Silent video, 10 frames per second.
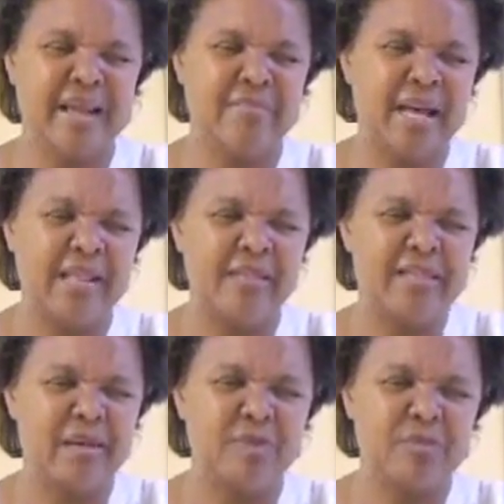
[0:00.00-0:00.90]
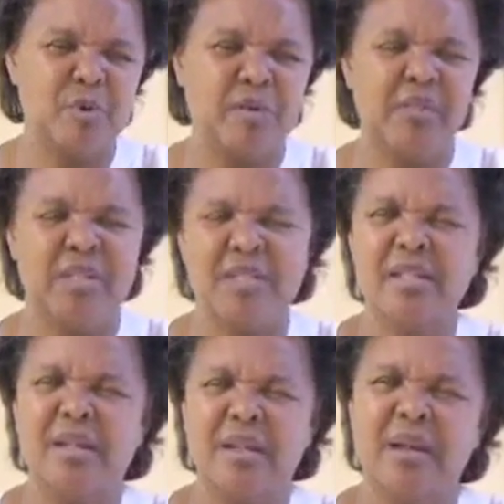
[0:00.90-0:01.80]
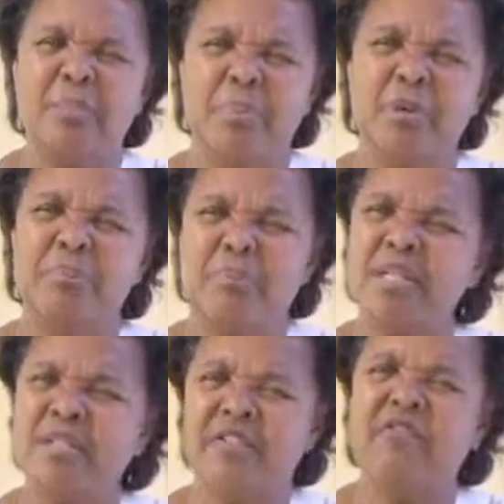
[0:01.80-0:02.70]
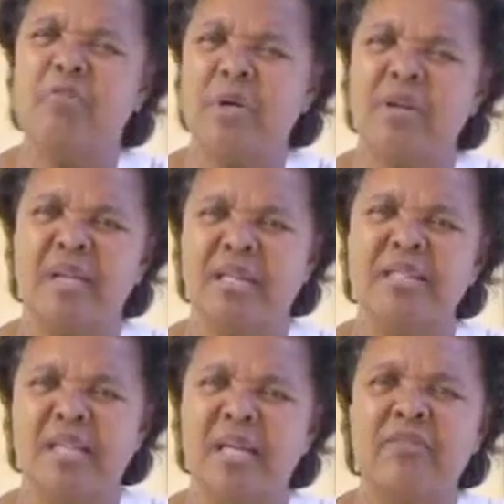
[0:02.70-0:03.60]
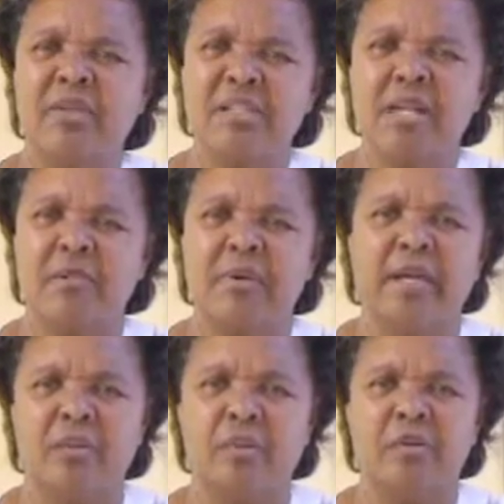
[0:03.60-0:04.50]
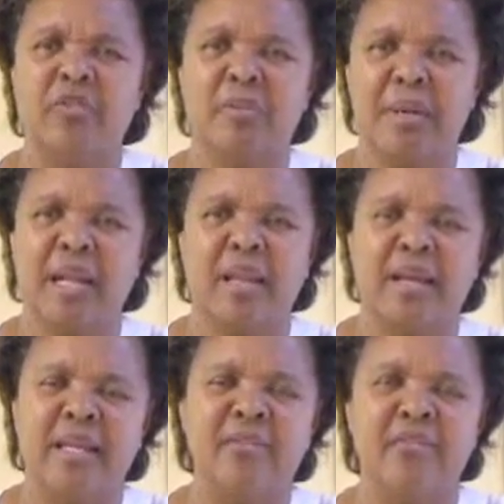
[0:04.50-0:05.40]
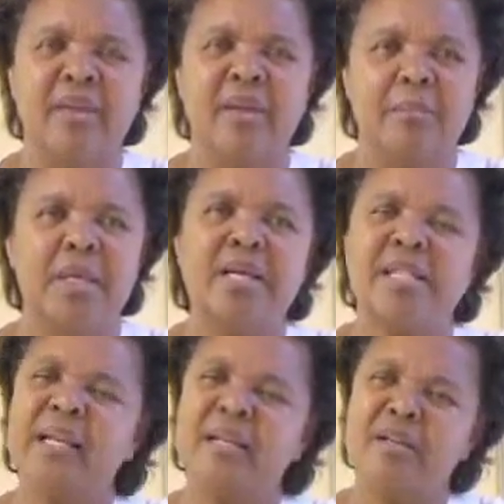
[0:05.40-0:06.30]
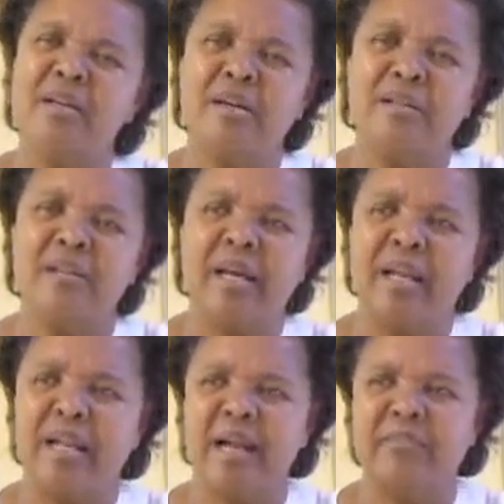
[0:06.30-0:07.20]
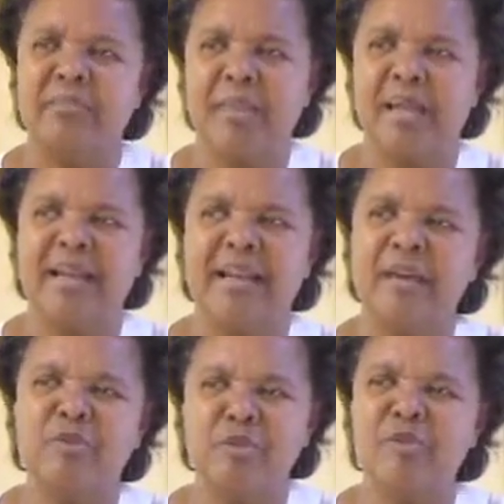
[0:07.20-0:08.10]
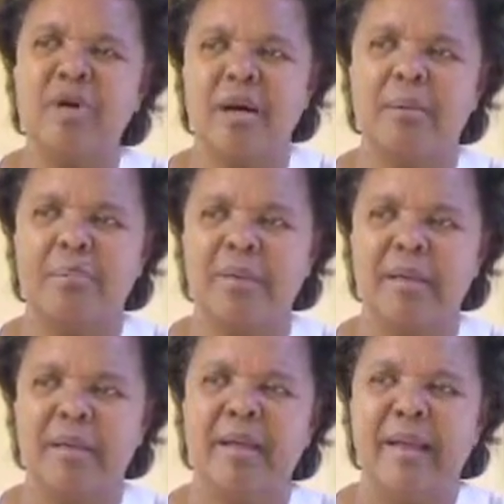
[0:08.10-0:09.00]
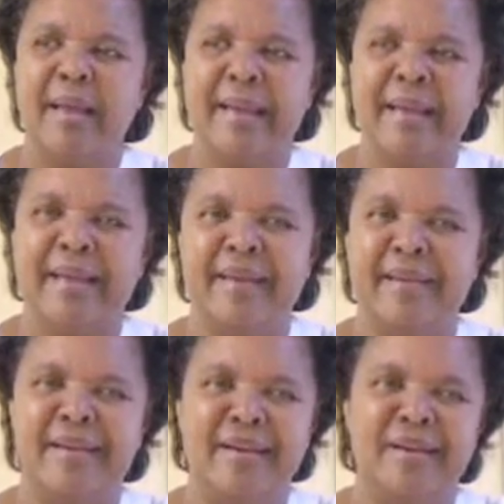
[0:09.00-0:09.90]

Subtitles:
I think that was more of His permissive will instead of His direct will for my life, because I learned a lot from that, and I grew up, and